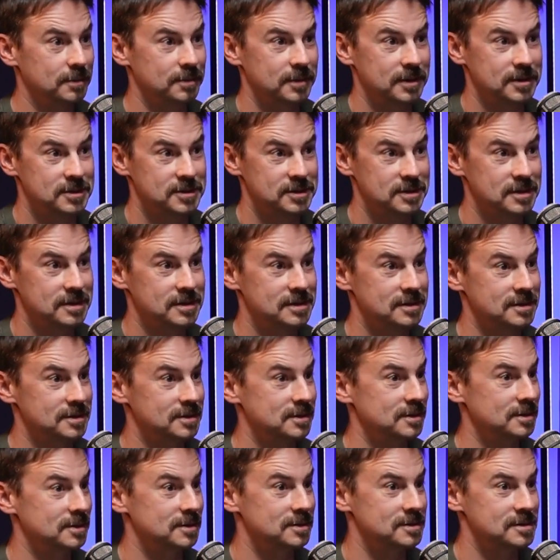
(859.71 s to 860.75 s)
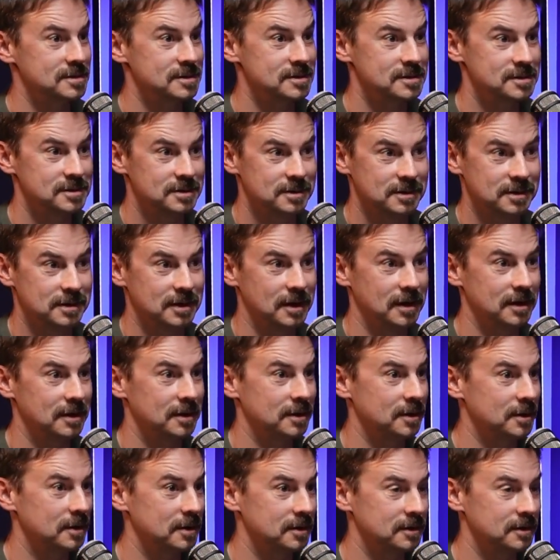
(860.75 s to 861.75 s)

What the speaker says: I mean, she's got,